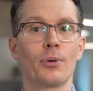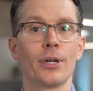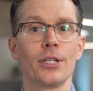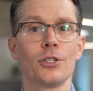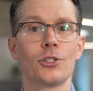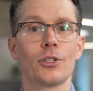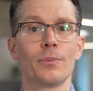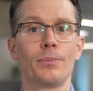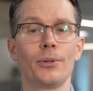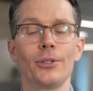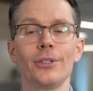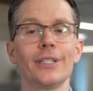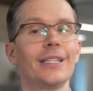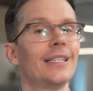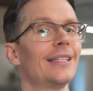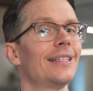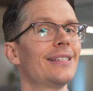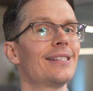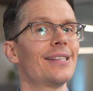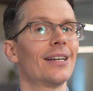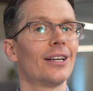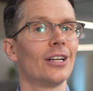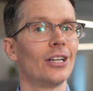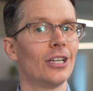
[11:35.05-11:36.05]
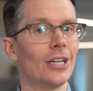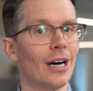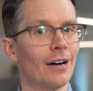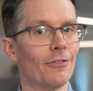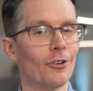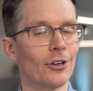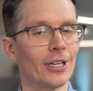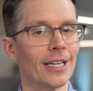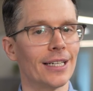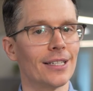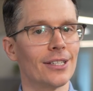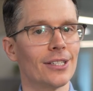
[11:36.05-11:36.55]
principle is
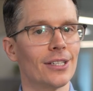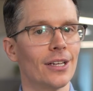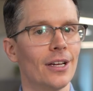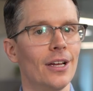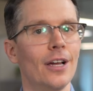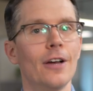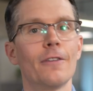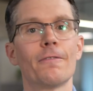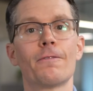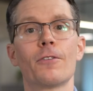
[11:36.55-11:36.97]
governance.